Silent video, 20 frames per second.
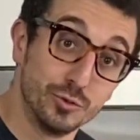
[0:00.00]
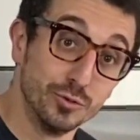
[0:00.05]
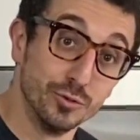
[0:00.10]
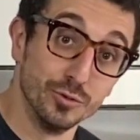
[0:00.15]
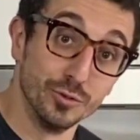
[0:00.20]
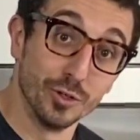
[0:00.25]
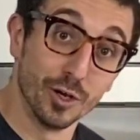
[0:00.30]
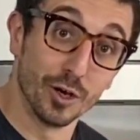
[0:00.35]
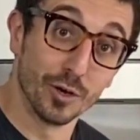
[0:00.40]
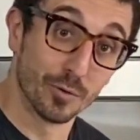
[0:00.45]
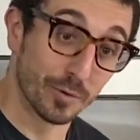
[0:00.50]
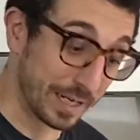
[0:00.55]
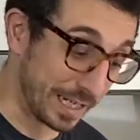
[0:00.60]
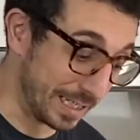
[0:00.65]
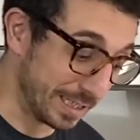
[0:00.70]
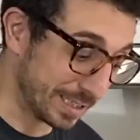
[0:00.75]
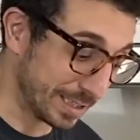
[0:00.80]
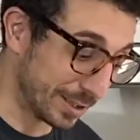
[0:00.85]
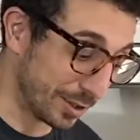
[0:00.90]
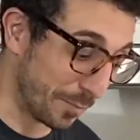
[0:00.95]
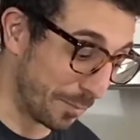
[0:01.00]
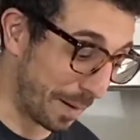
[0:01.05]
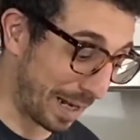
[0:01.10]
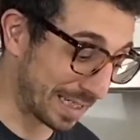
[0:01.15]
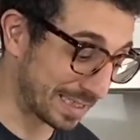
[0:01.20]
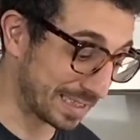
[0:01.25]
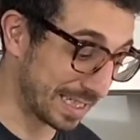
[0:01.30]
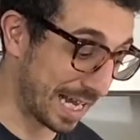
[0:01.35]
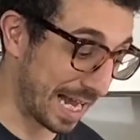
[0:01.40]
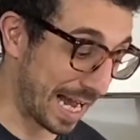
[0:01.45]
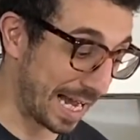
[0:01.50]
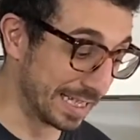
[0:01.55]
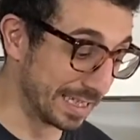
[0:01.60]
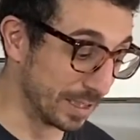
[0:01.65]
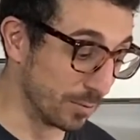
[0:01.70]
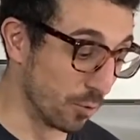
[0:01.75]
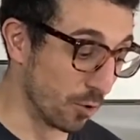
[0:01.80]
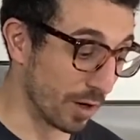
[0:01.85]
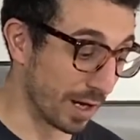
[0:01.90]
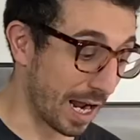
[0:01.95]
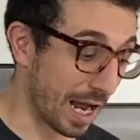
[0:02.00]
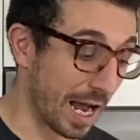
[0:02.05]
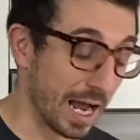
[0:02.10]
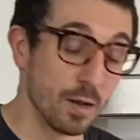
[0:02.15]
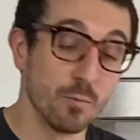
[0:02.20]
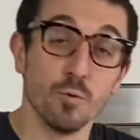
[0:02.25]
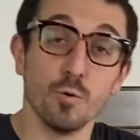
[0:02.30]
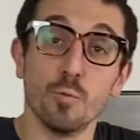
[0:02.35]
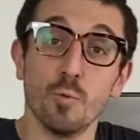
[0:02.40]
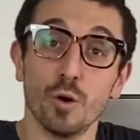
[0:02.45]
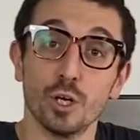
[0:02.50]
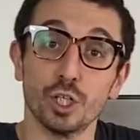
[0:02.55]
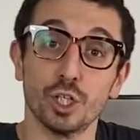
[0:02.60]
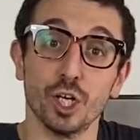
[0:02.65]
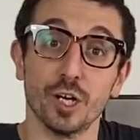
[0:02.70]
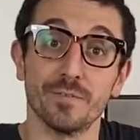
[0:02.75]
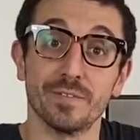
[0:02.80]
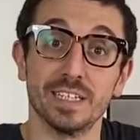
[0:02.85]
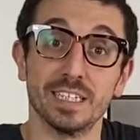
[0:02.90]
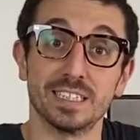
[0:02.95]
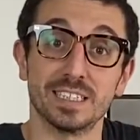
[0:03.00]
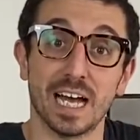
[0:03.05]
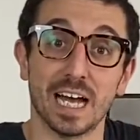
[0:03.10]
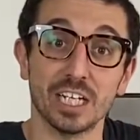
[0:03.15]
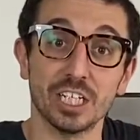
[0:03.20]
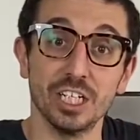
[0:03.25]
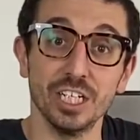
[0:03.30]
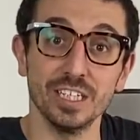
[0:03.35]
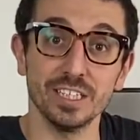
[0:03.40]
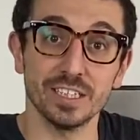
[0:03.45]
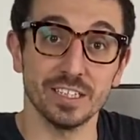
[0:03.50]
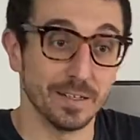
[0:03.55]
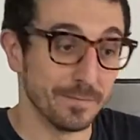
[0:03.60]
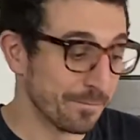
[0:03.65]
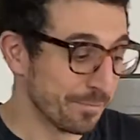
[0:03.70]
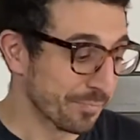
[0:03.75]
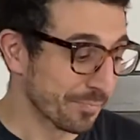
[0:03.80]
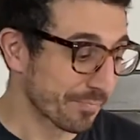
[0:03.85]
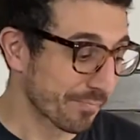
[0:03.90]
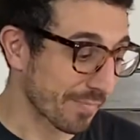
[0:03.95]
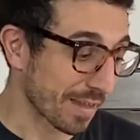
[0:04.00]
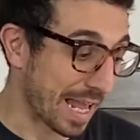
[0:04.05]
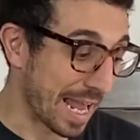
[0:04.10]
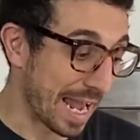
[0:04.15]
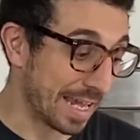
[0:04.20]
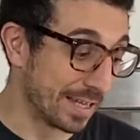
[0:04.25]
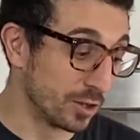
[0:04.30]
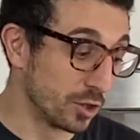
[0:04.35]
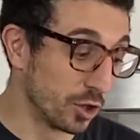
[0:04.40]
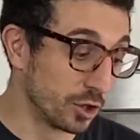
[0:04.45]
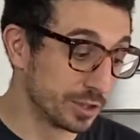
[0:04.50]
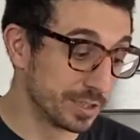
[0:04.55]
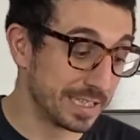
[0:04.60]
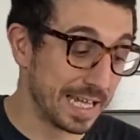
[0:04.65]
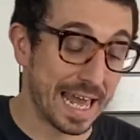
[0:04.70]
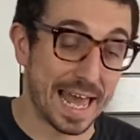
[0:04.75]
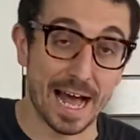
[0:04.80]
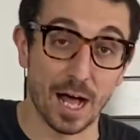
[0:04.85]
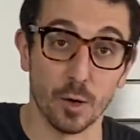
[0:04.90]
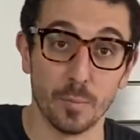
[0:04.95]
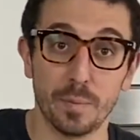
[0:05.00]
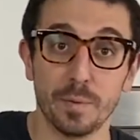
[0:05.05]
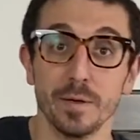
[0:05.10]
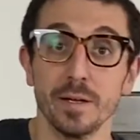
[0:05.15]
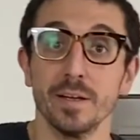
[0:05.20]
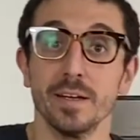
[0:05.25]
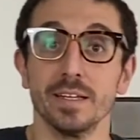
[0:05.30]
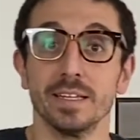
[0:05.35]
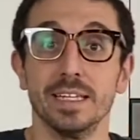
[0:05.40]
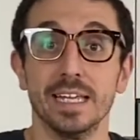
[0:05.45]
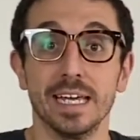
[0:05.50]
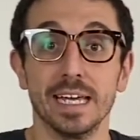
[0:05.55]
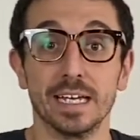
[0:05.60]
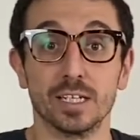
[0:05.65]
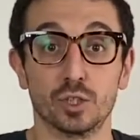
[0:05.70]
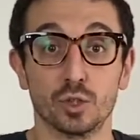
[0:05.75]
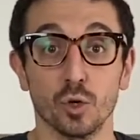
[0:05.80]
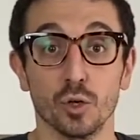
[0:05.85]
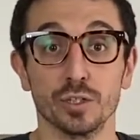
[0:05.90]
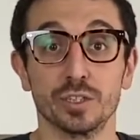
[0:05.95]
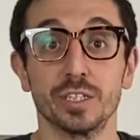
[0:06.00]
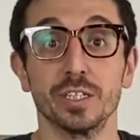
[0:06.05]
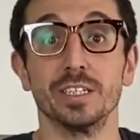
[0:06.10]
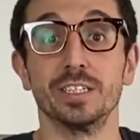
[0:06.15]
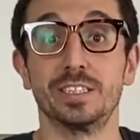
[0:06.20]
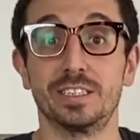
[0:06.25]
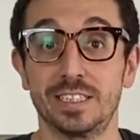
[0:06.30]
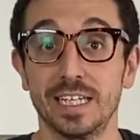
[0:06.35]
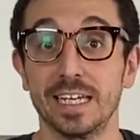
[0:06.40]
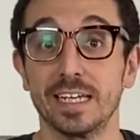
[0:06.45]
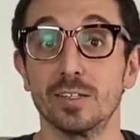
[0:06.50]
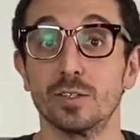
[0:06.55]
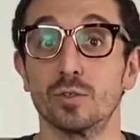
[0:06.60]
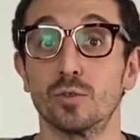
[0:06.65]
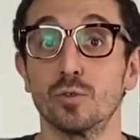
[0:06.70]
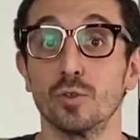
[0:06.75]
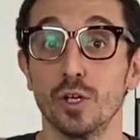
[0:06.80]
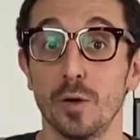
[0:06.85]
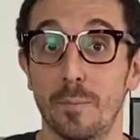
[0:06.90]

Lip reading: Do not rinse your pasta underwater. It will wash off the starches and those they help the sauce stick to your